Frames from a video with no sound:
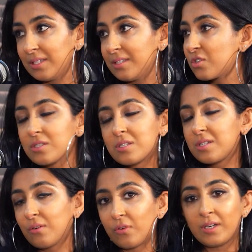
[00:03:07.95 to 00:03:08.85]
It's just
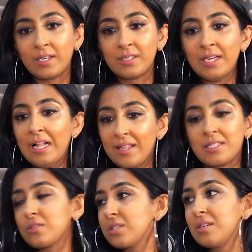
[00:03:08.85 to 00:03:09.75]
different. And that's
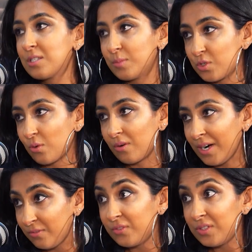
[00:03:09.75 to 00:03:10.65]
how cities mature,
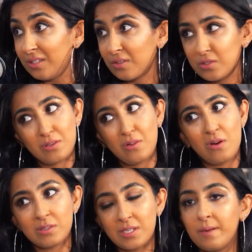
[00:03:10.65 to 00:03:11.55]
right? 15 years is a
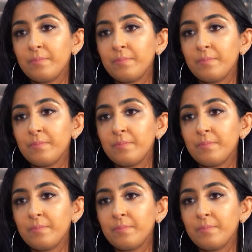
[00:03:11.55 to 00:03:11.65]
long time.